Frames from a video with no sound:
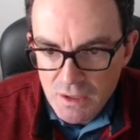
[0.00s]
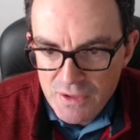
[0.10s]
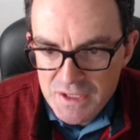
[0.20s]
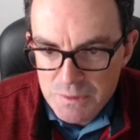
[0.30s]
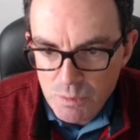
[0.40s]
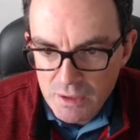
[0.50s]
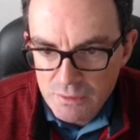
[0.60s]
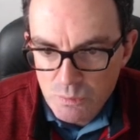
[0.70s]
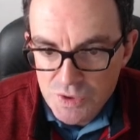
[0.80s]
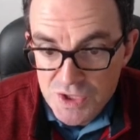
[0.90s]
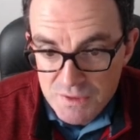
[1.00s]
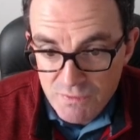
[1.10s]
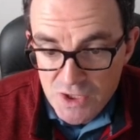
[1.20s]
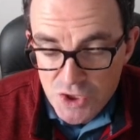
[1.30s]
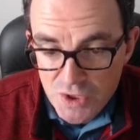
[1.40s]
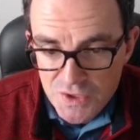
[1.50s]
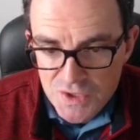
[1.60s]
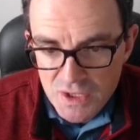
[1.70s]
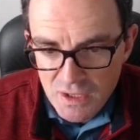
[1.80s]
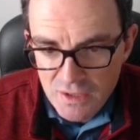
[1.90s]
this one which is
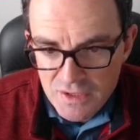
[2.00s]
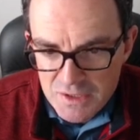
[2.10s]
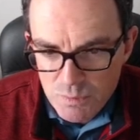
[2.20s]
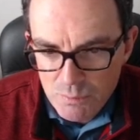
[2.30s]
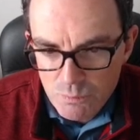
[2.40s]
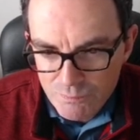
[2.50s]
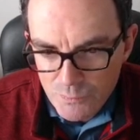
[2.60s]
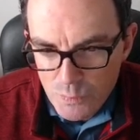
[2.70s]
vicious and this one